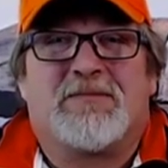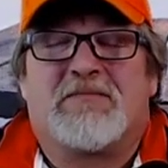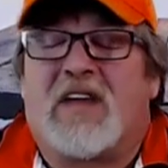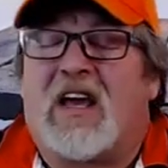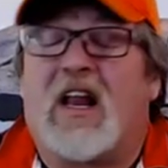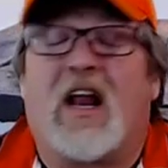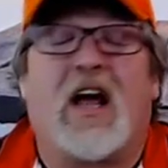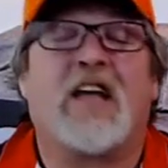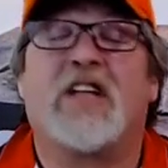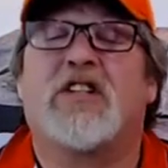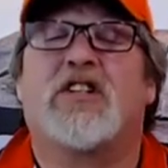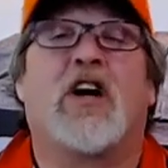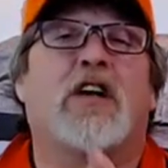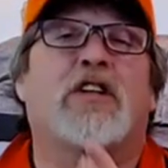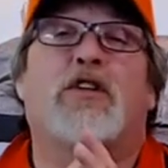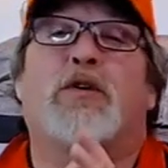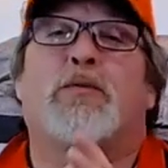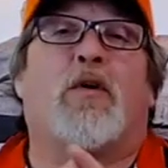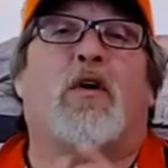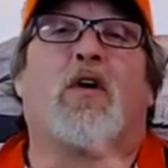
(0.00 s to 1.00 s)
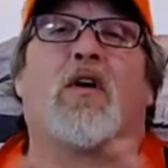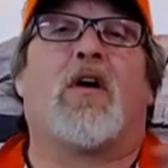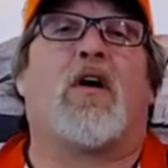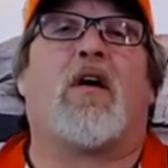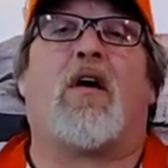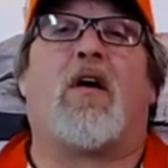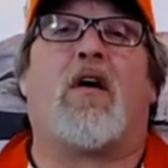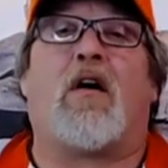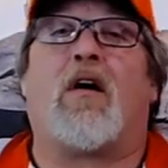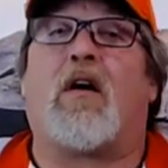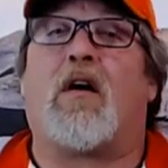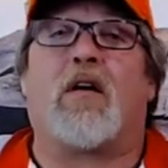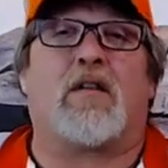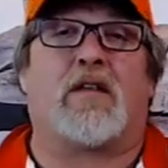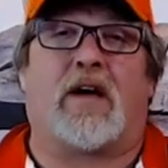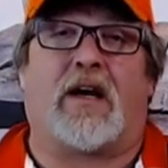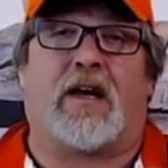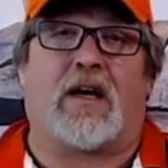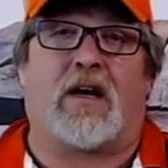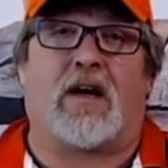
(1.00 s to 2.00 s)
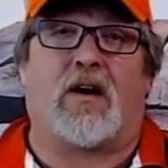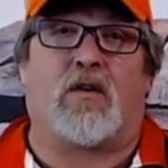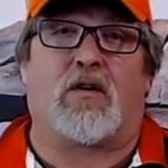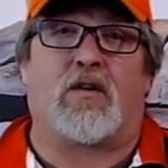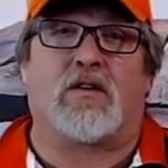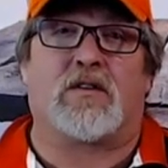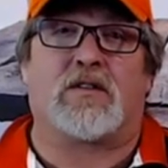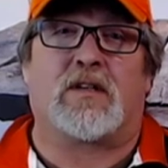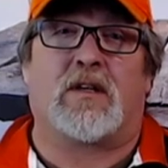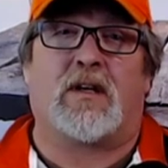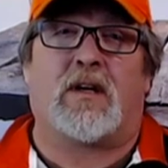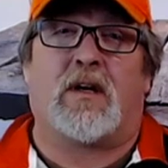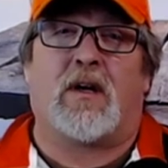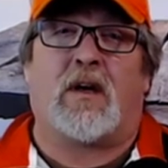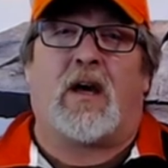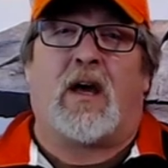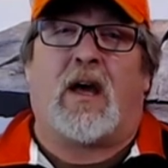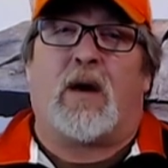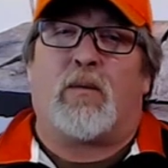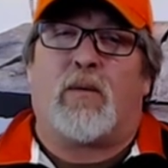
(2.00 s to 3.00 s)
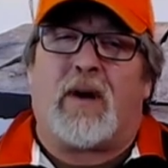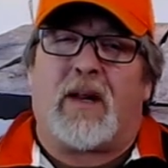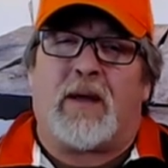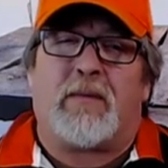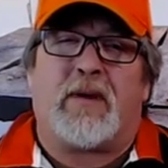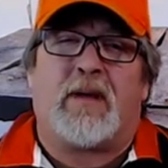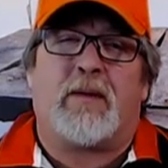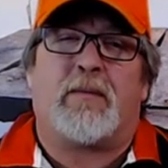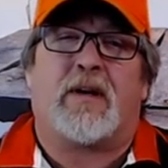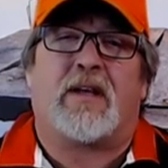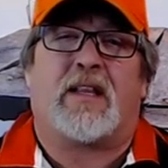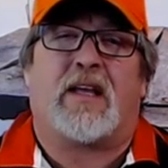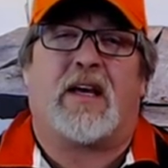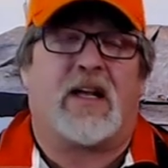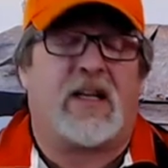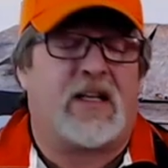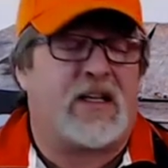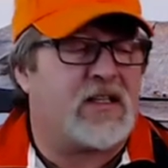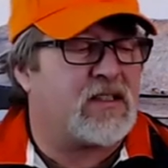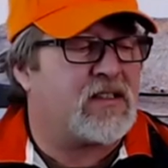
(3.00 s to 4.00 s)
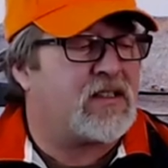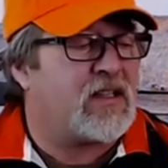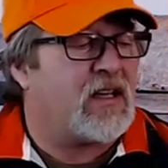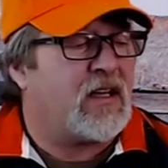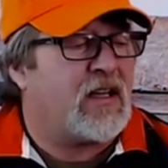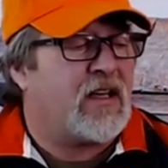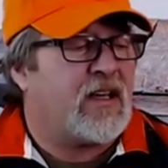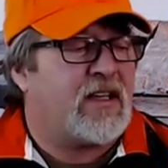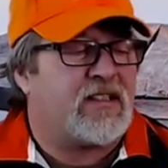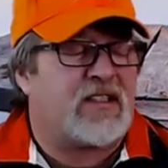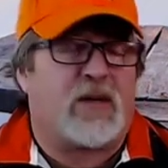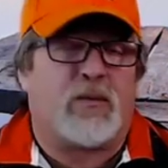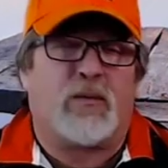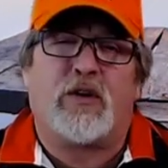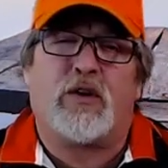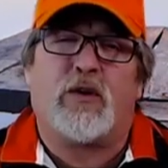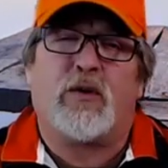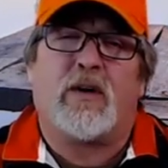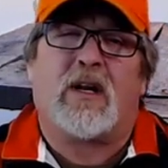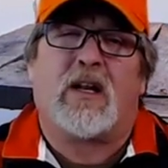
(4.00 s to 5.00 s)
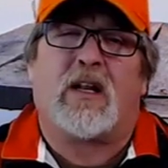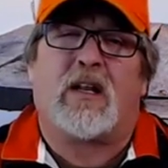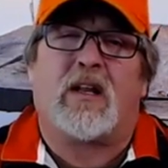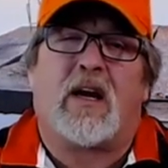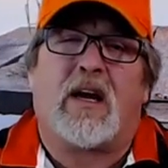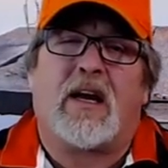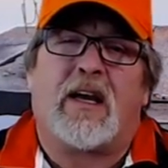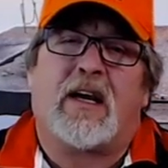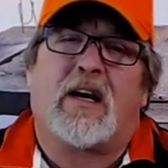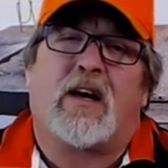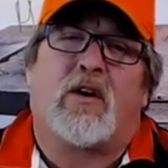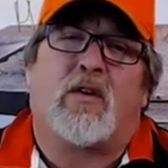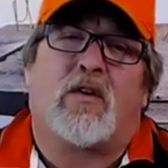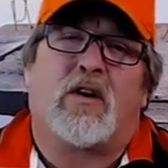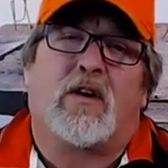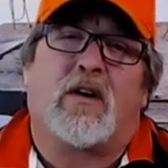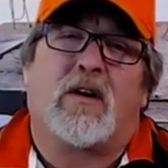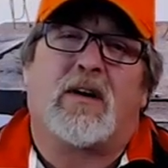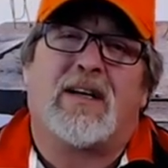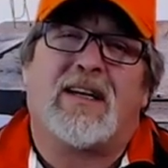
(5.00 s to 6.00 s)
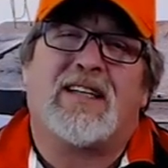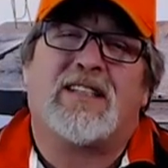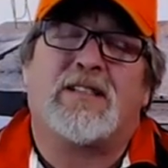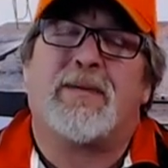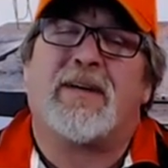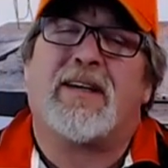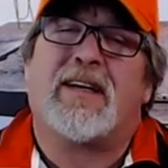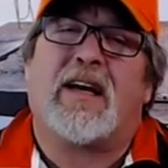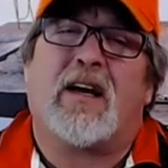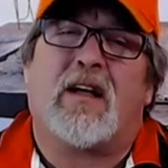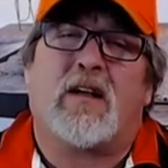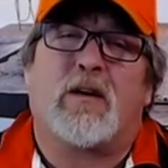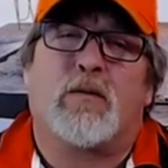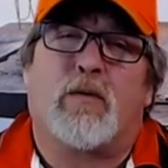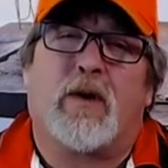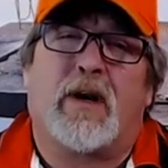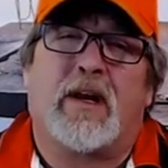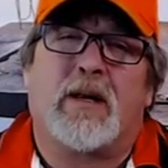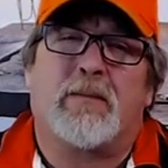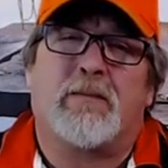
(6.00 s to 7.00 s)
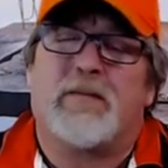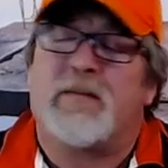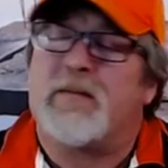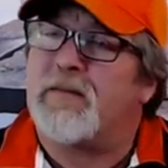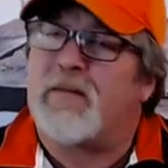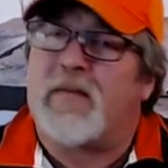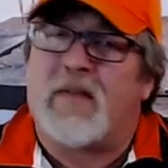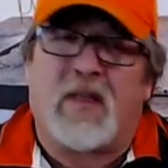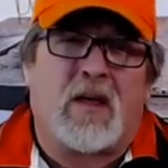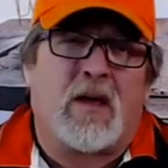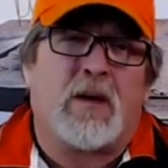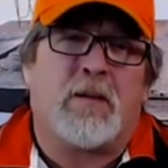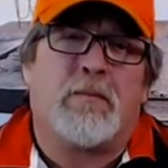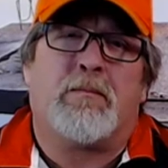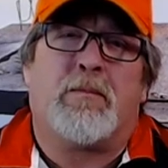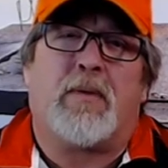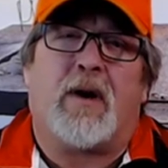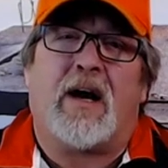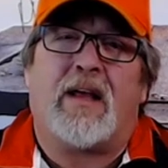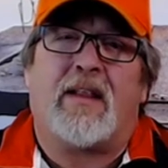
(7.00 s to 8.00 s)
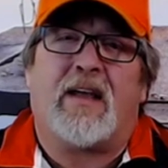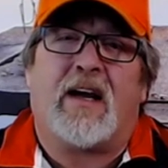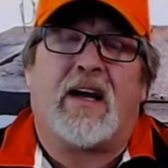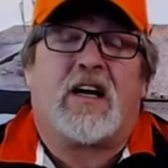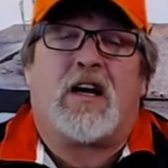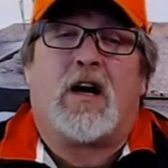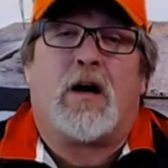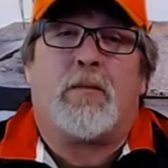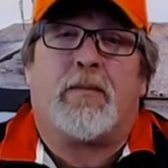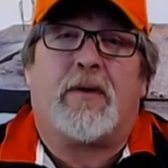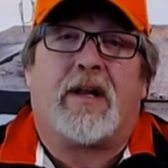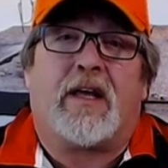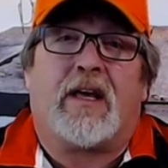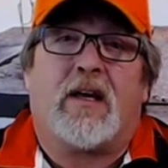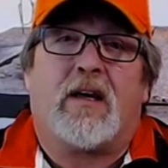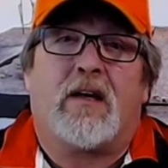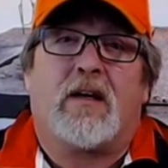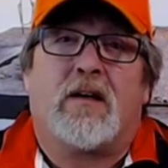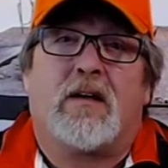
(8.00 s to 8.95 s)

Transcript: And I can talk to you about all line counters. And what I mean by that is, is that when you get a line counter, it's been calibrated by that company